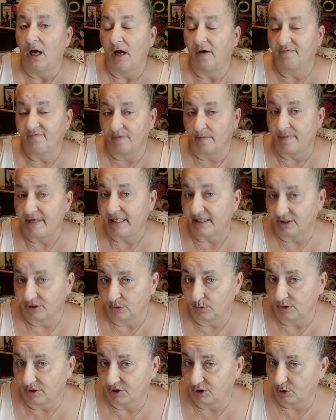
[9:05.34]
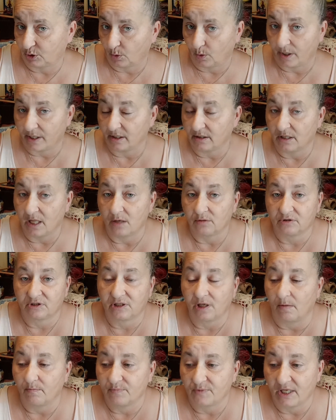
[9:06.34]
for me to do a tutorial on
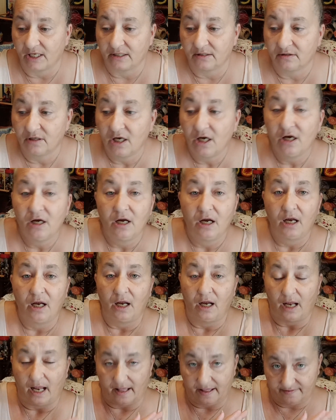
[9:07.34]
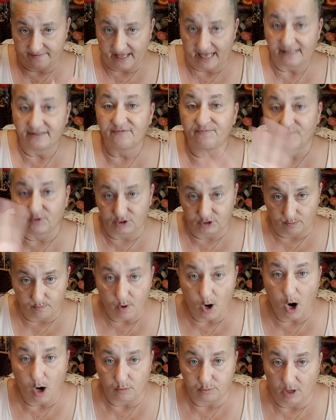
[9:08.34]
something, and that's for
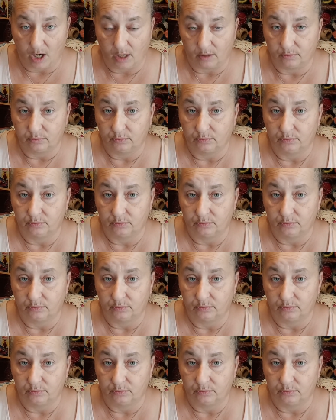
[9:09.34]
tomorrow.